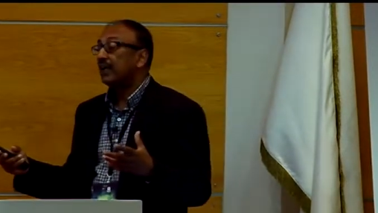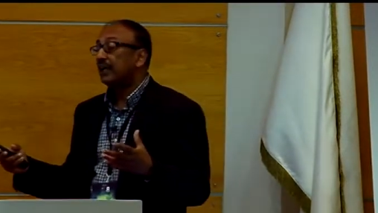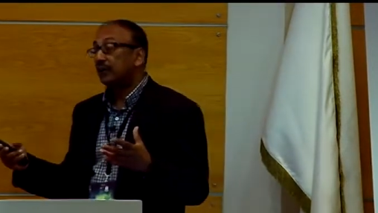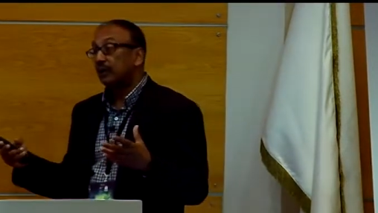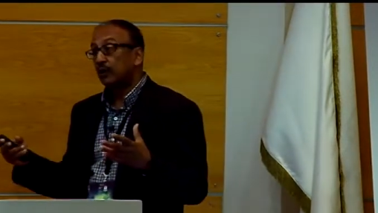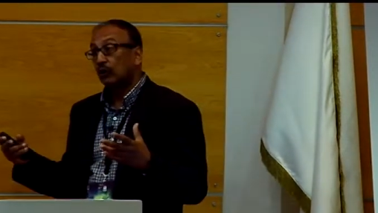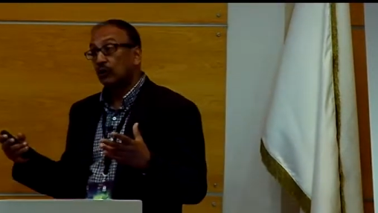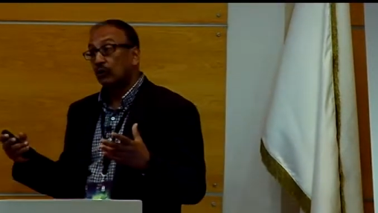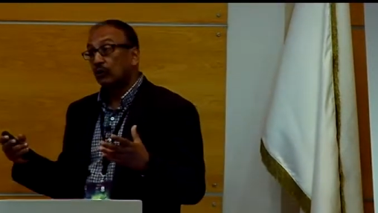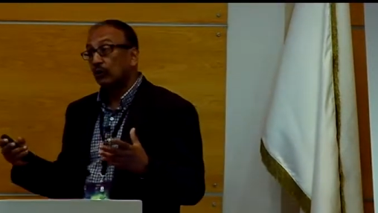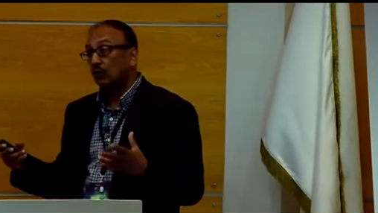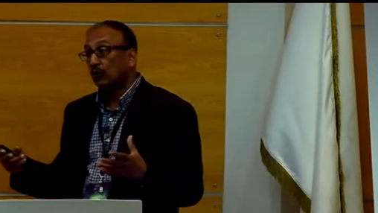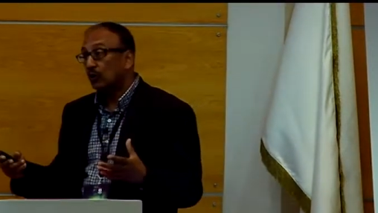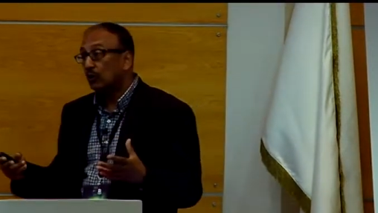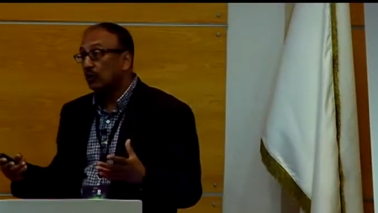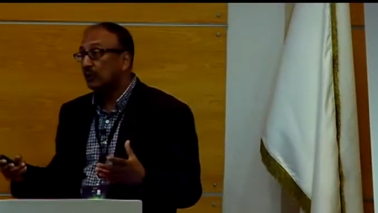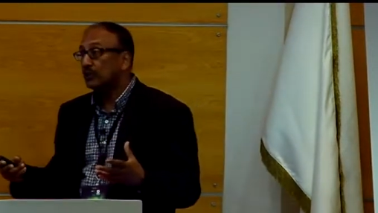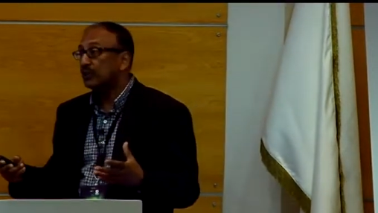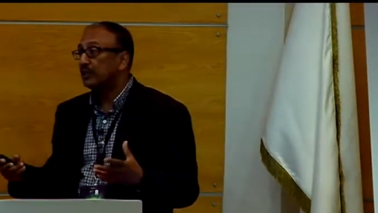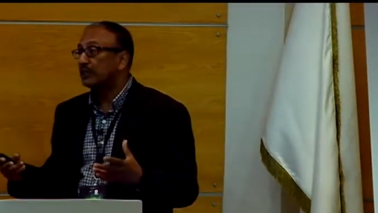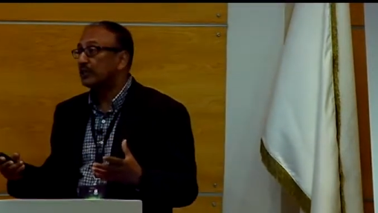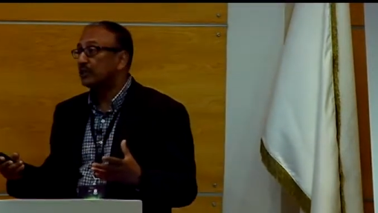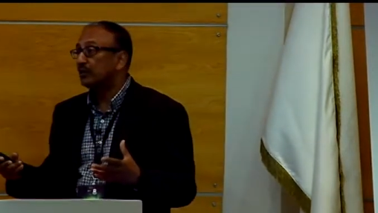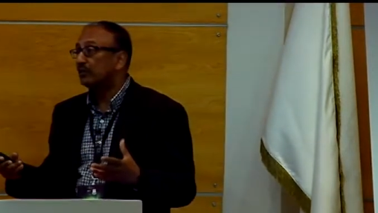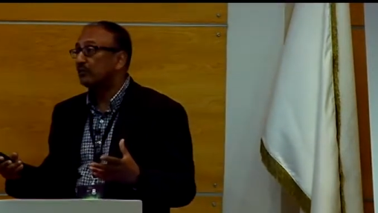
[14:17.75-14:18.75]
The control
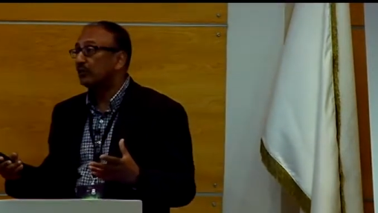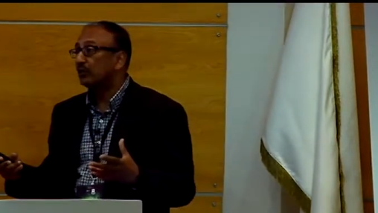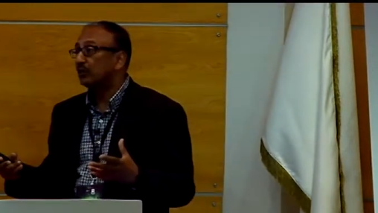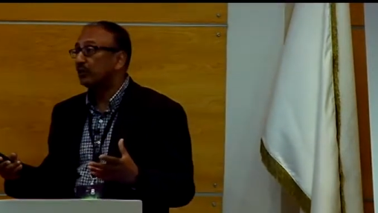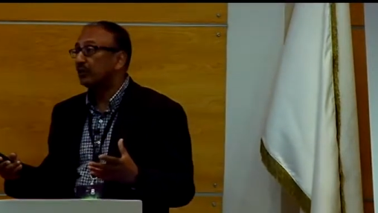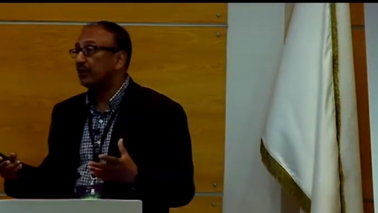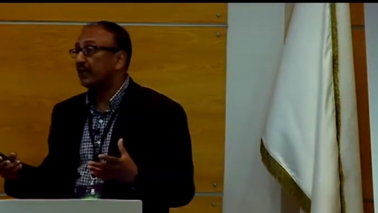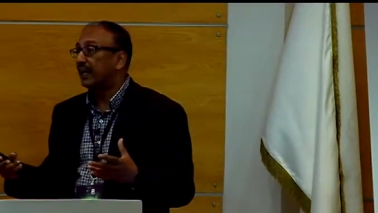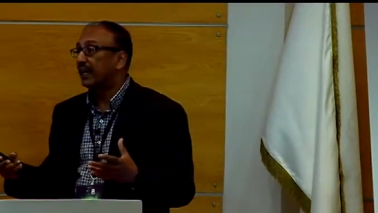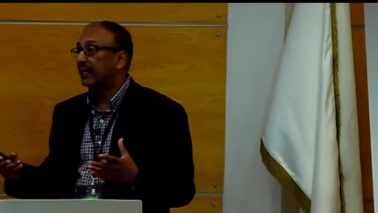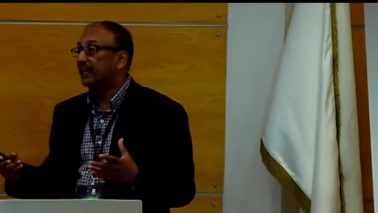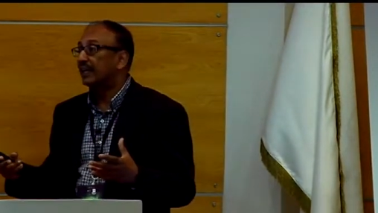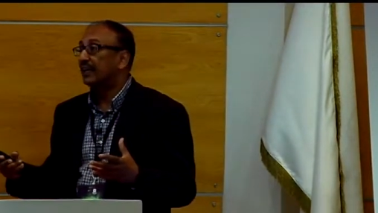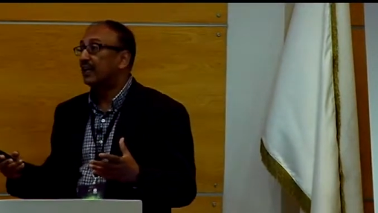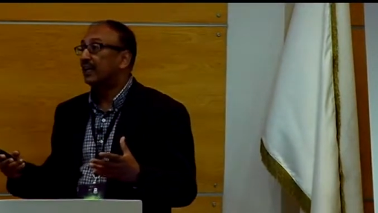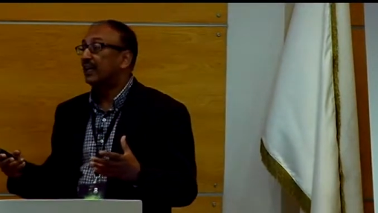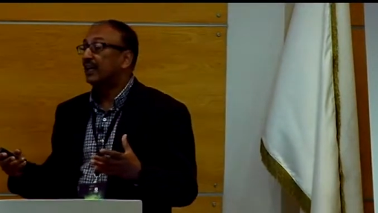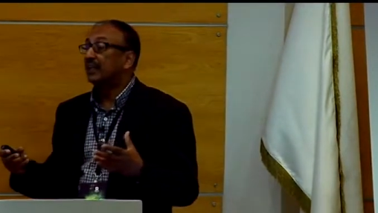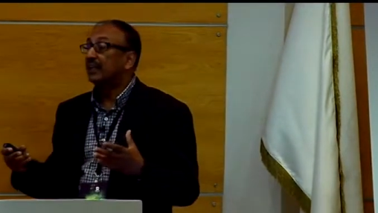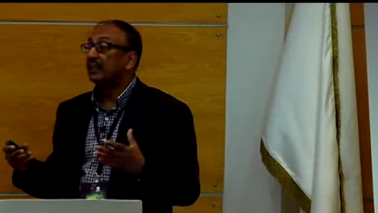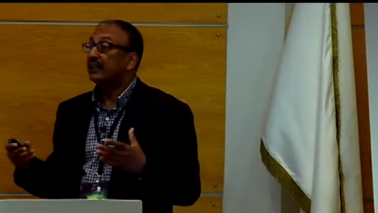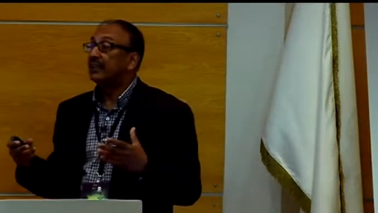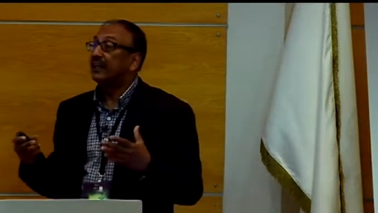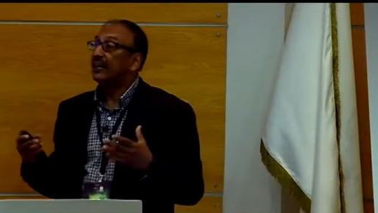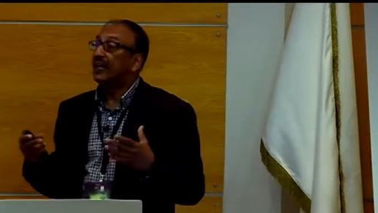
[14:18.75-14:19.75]
system for
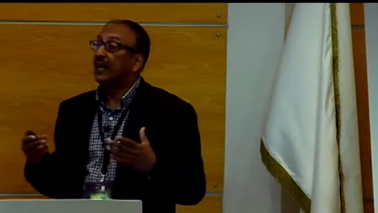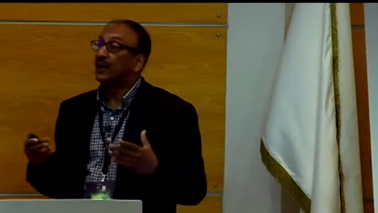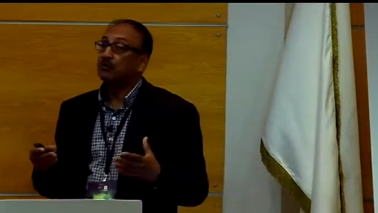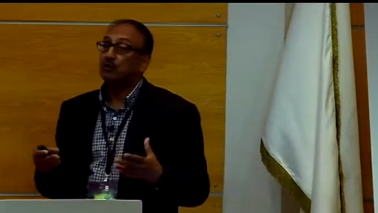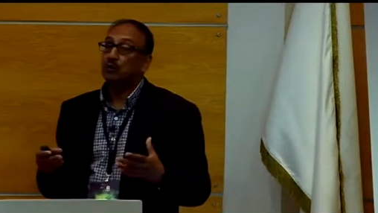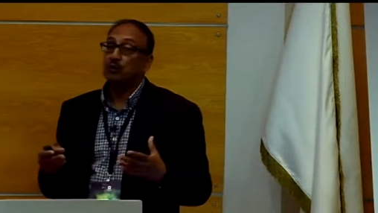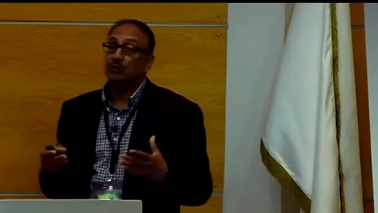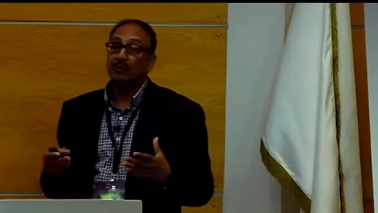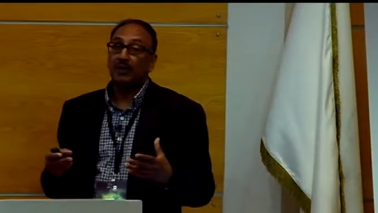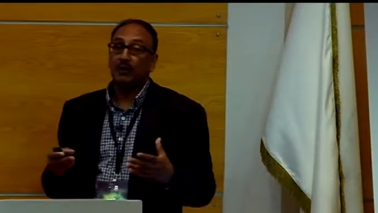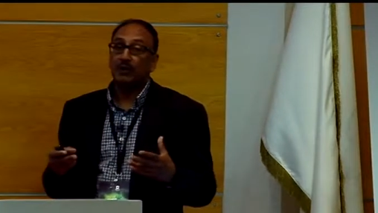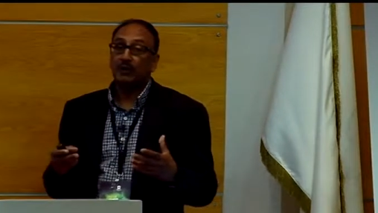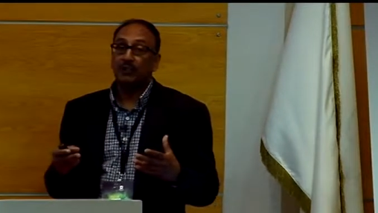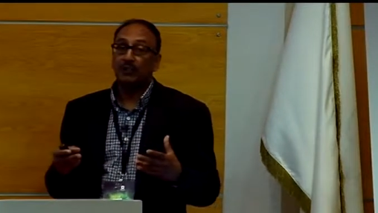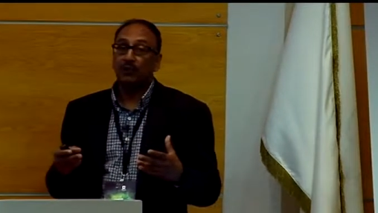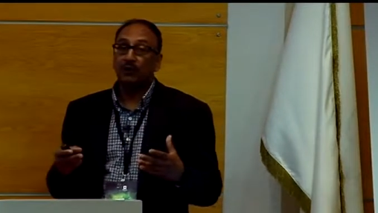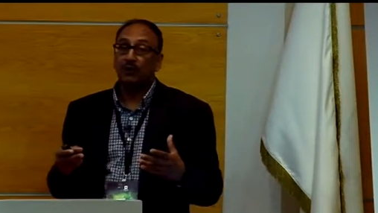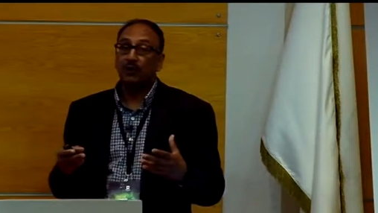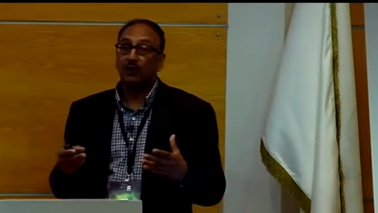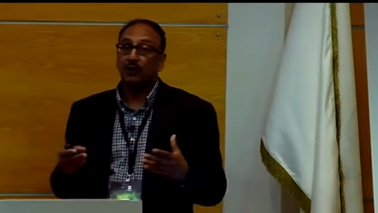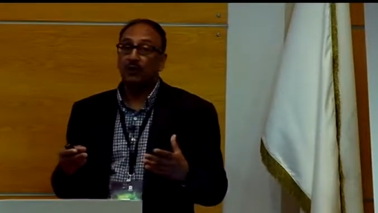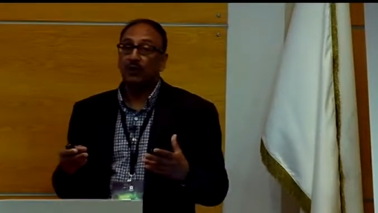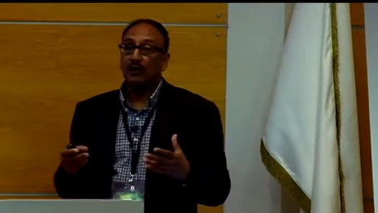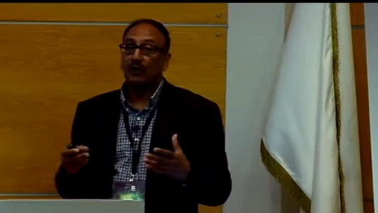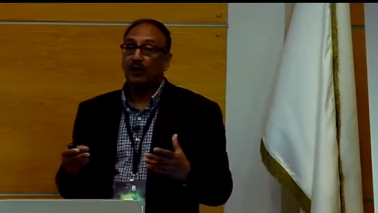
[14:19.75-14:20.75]
that, they have to make
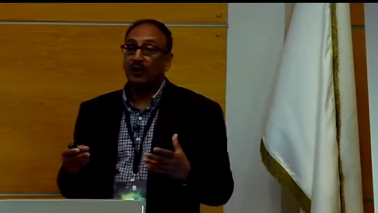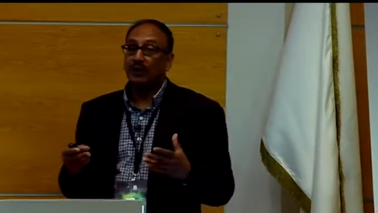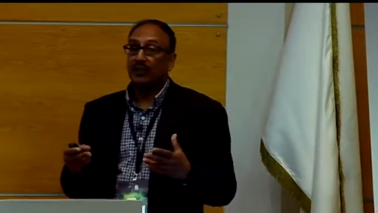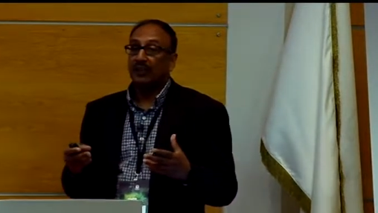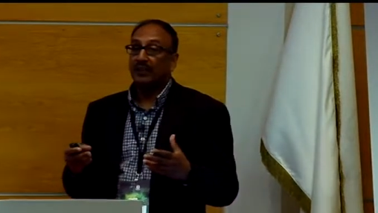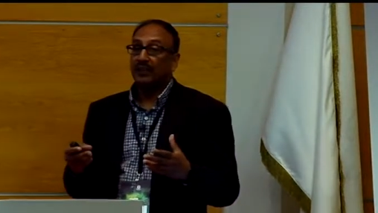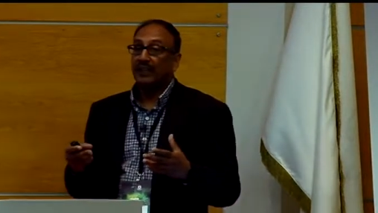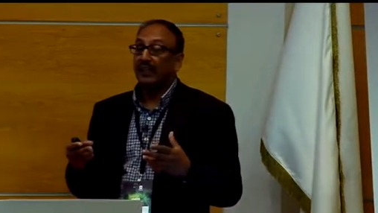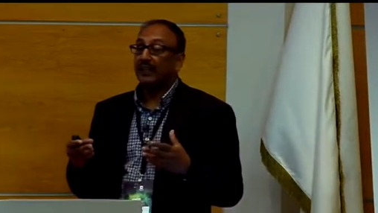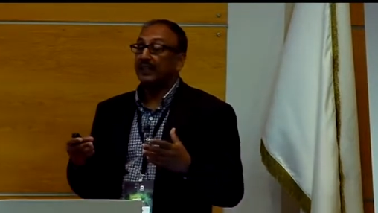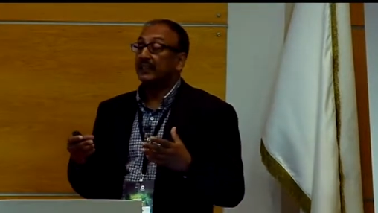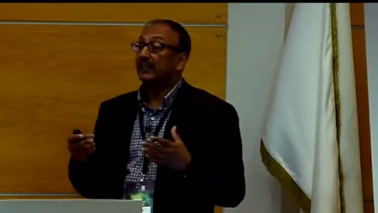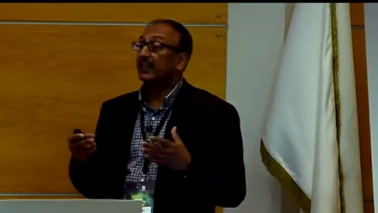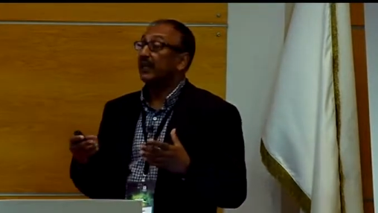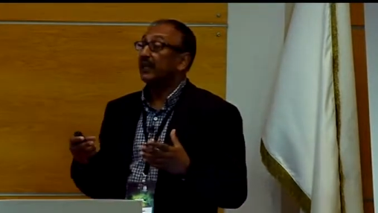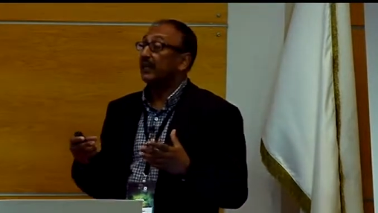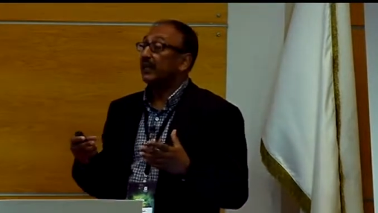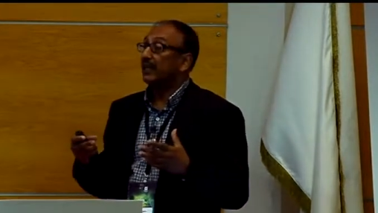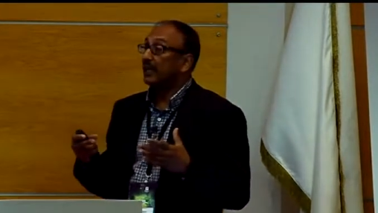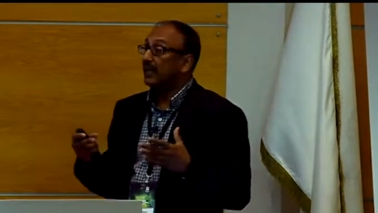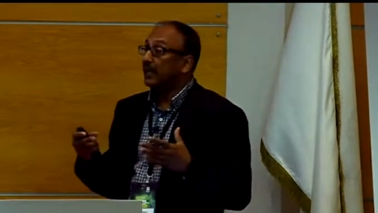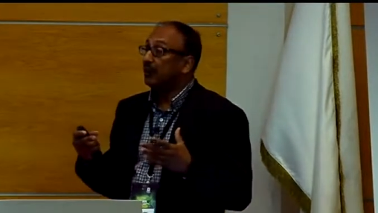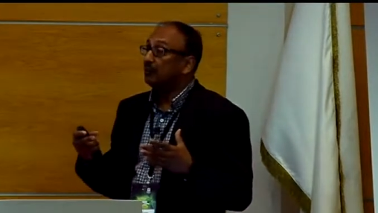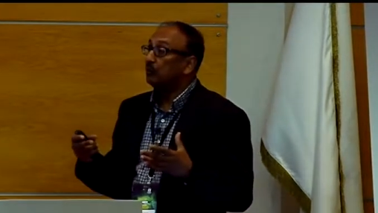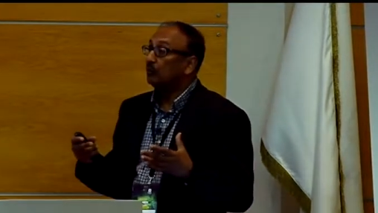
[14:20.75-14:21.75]
sure that they are
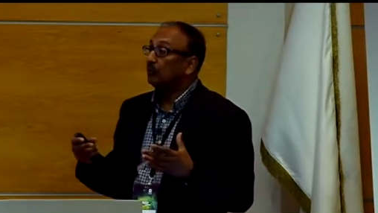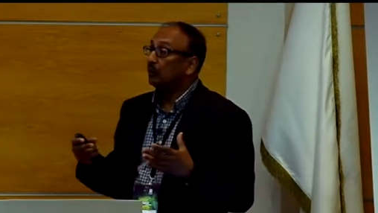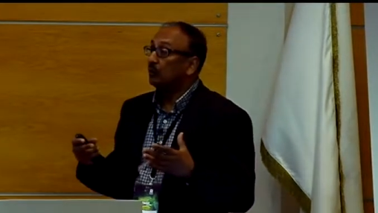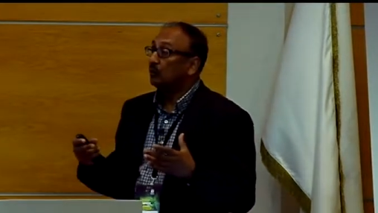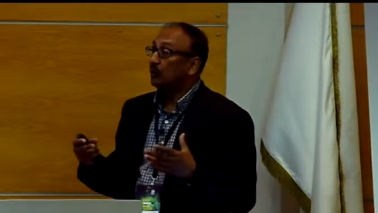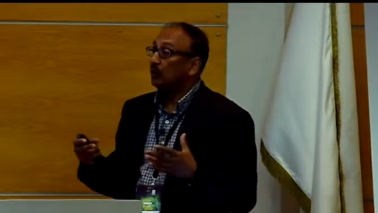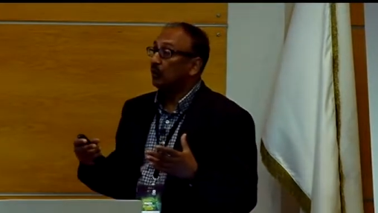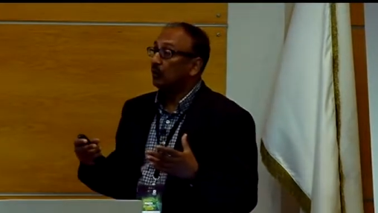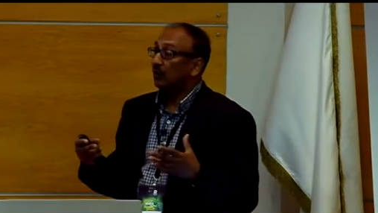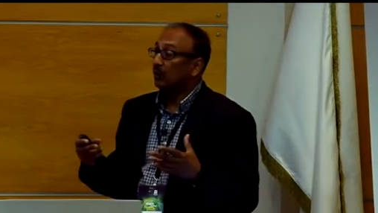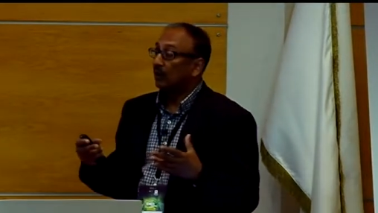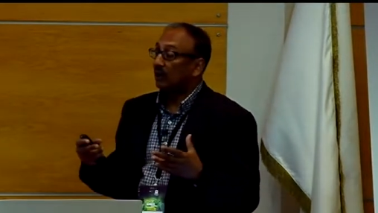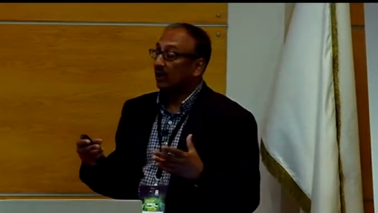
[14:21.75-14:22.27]
able